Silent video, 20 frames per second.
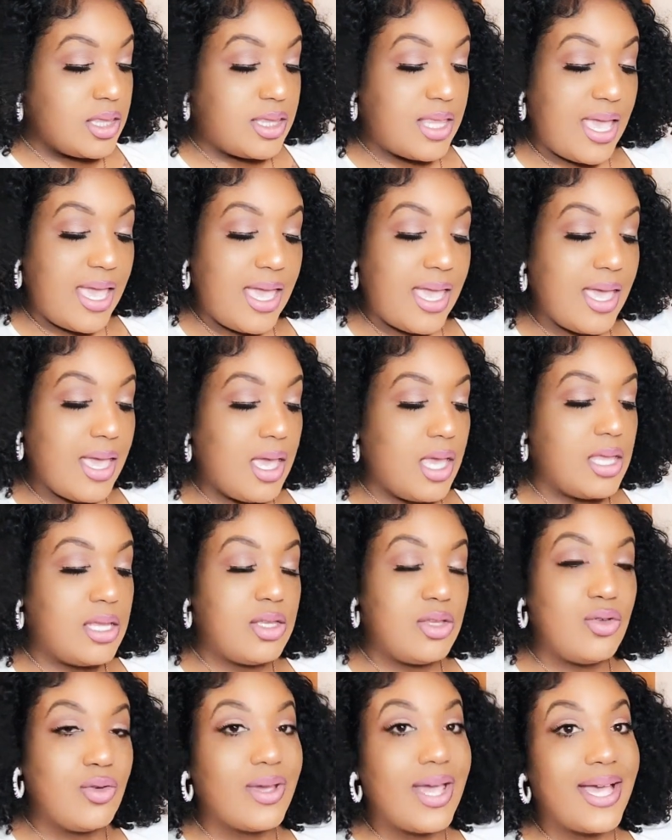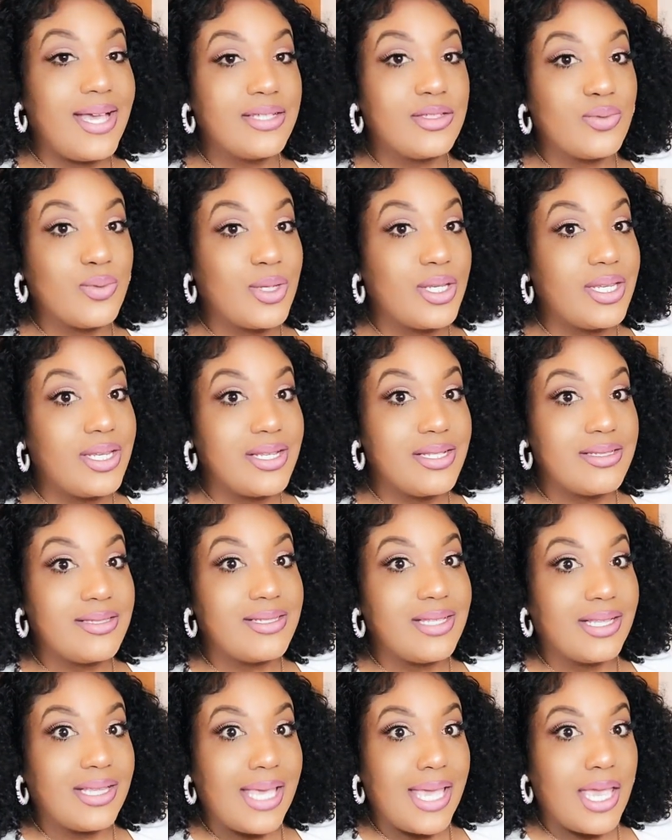that you guys reading is
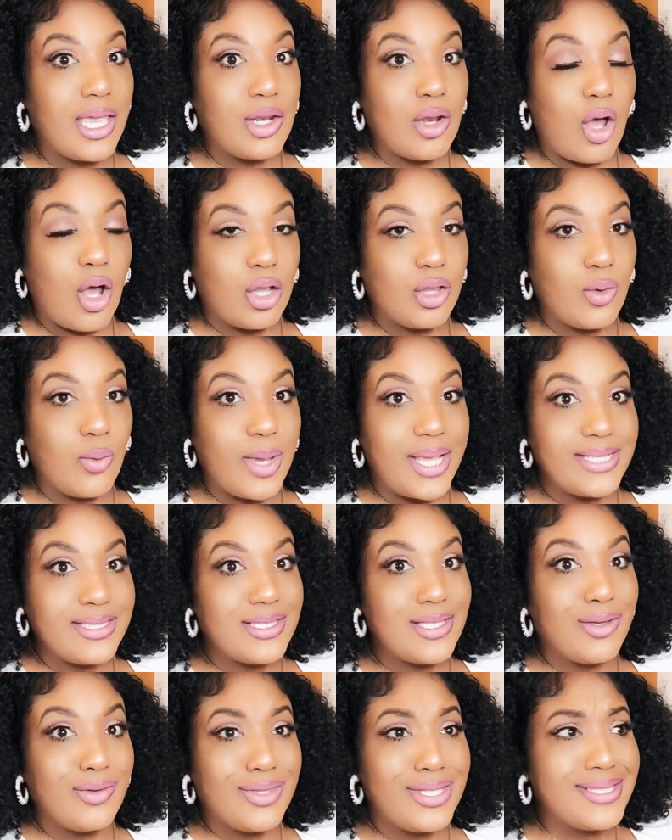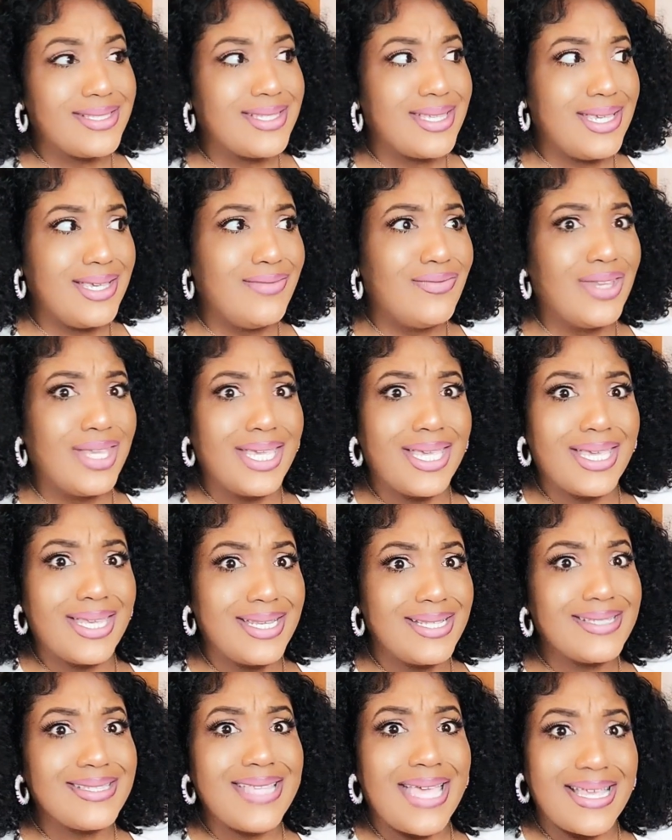delayed all the way till this evening,
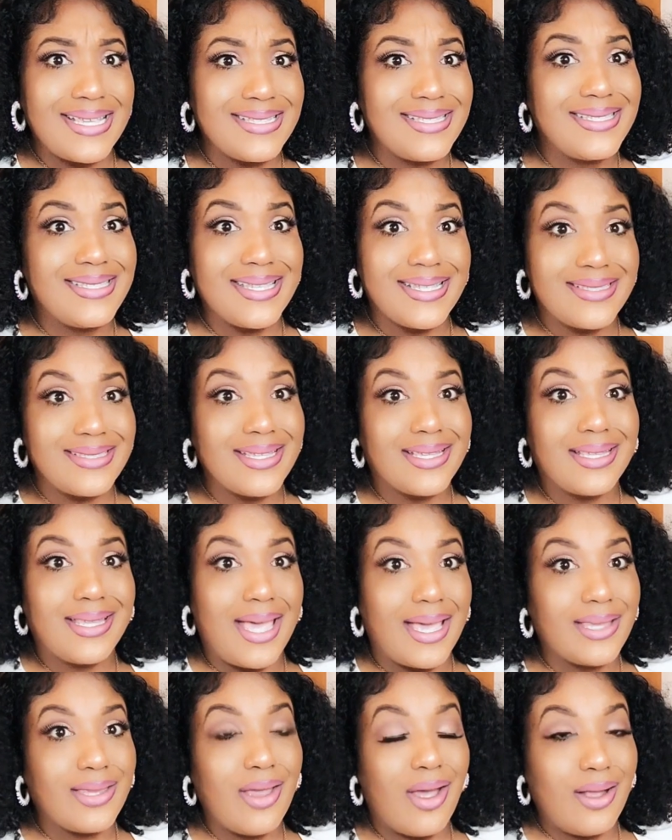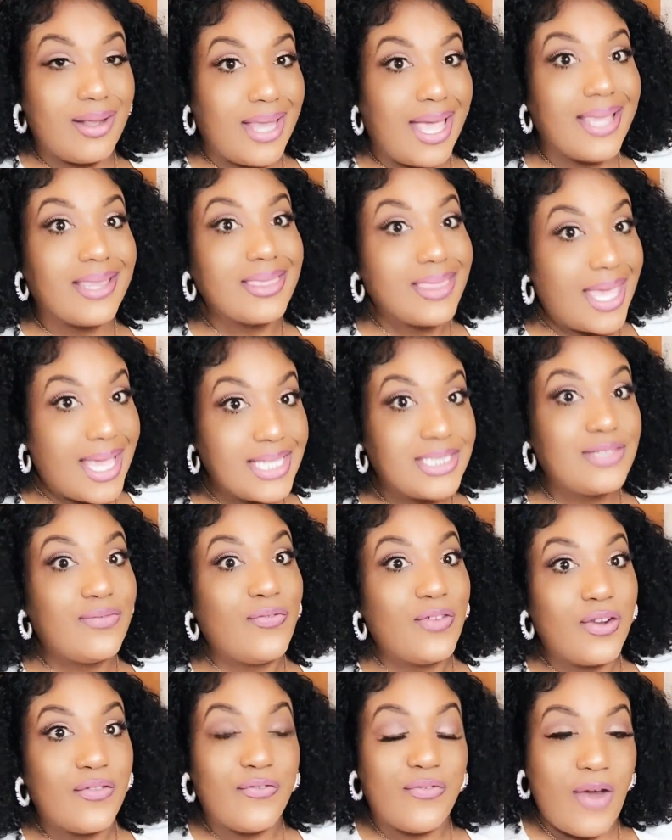and it's like 6 o'clock. Y'all like, thanks
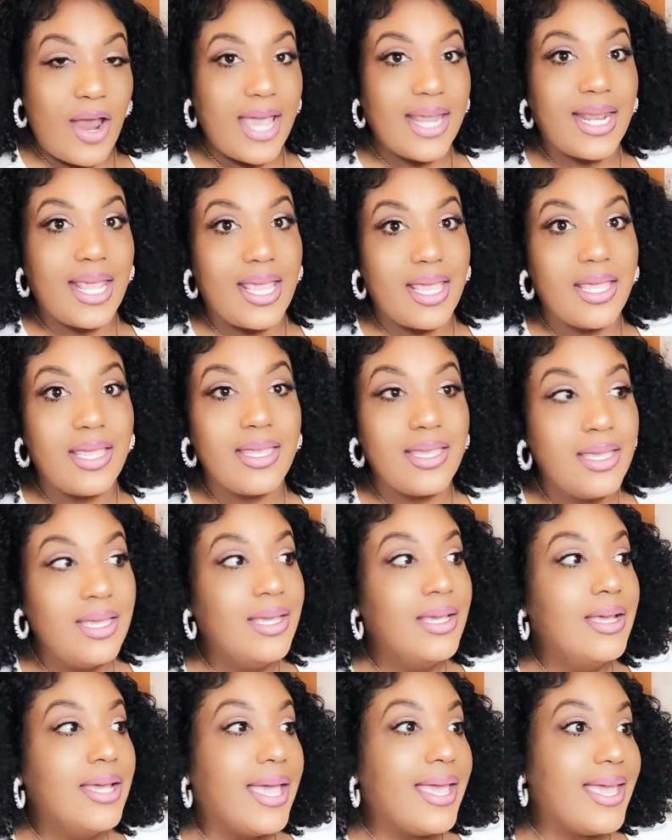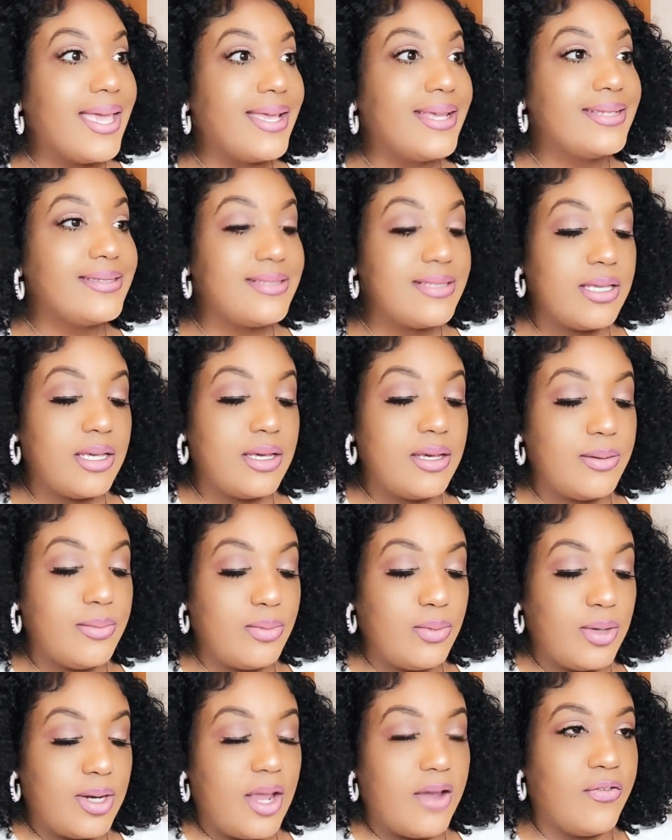for the Friday heads up.
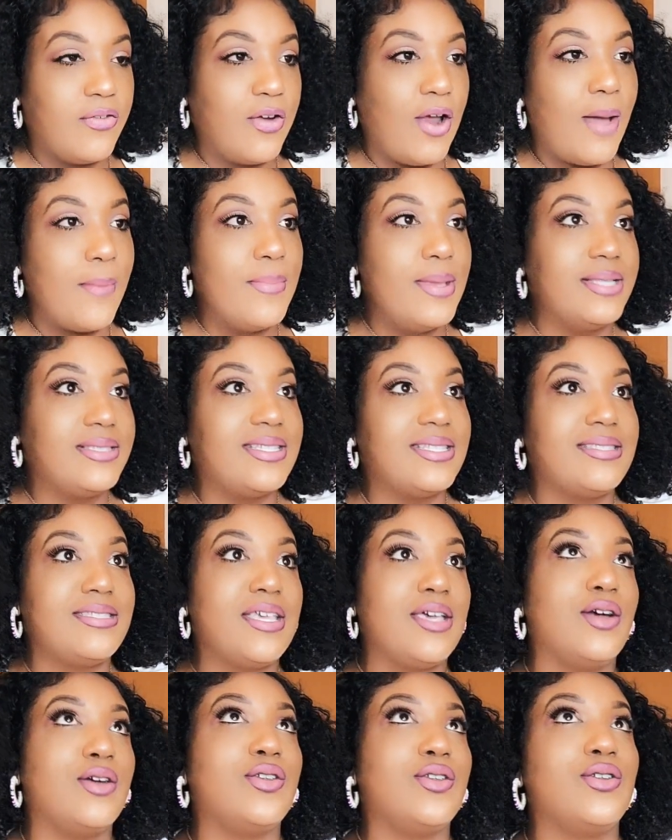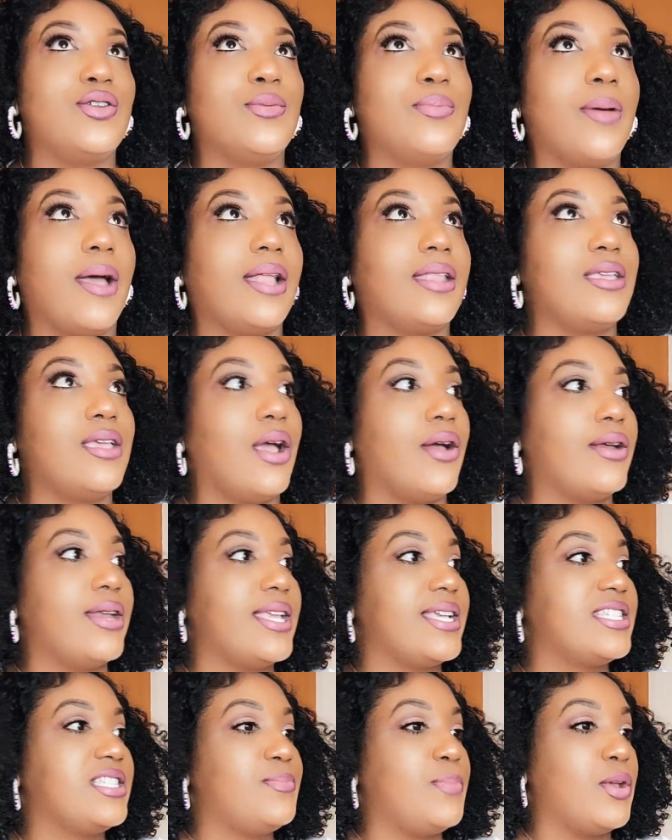Whatever I meant to tell you, you probably
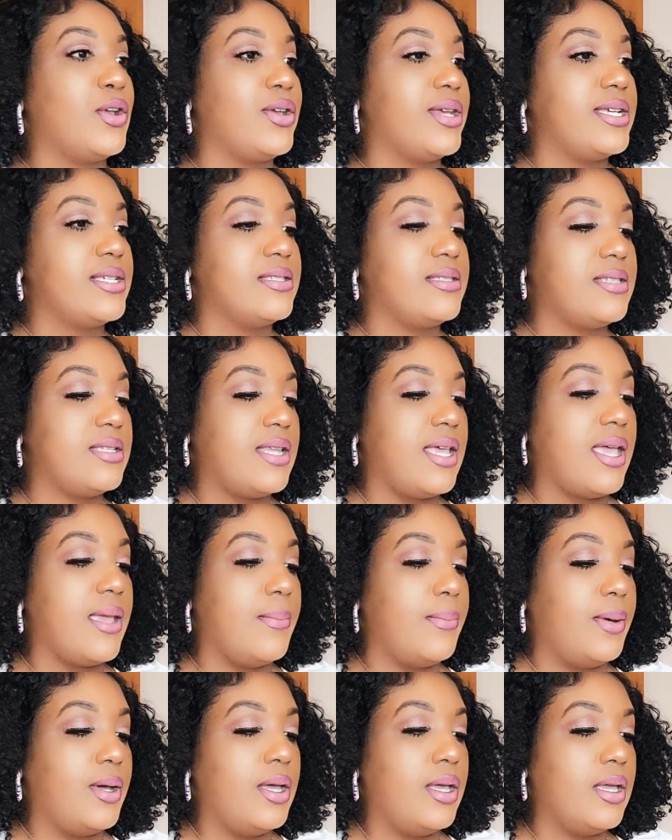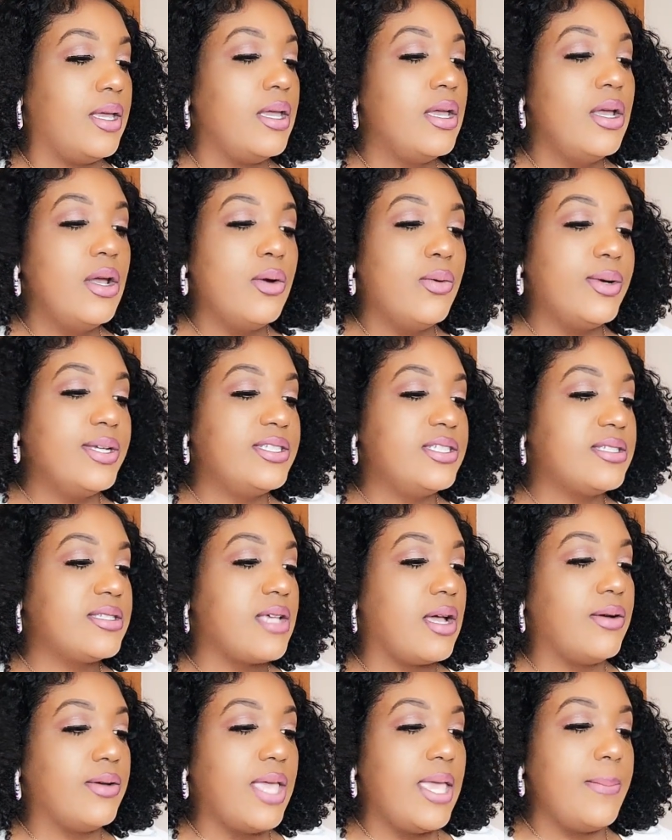already experienced today, but we
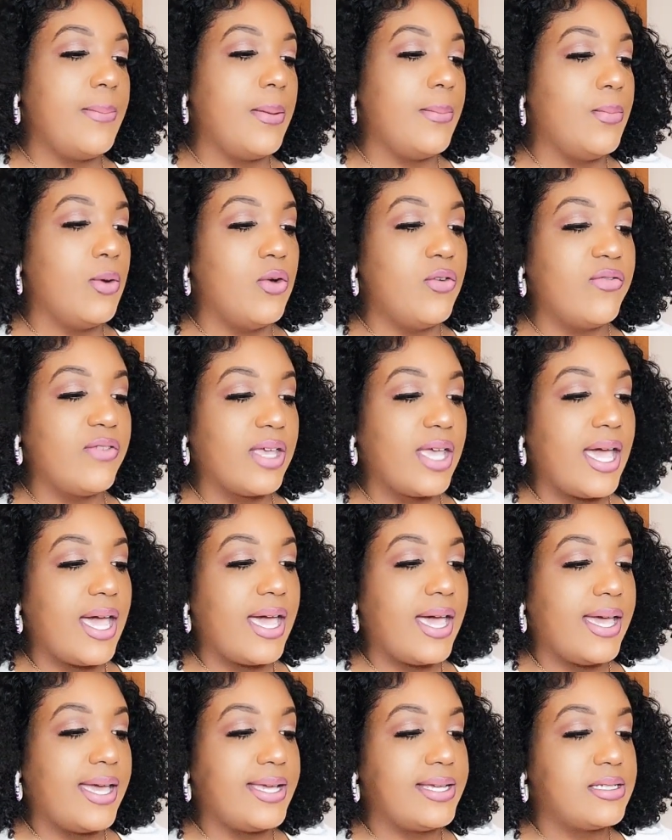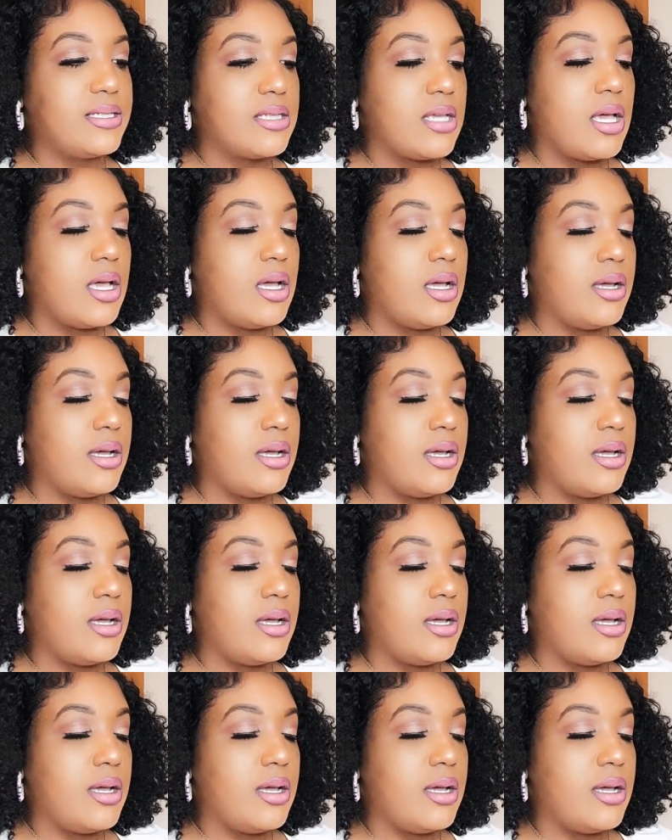just gonna keep it moving, guys.